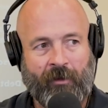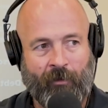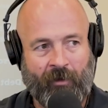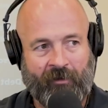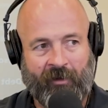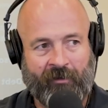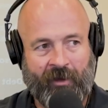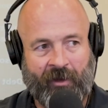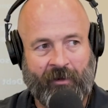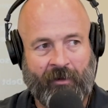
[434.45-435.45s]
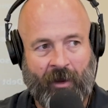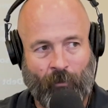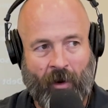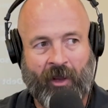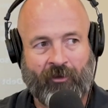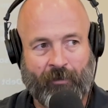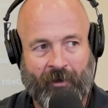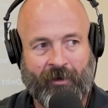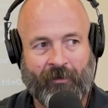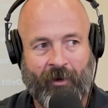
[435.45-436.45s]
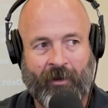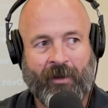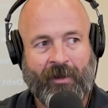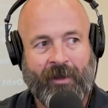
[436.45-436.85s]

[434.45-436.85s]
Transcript: your existing arrangement, right?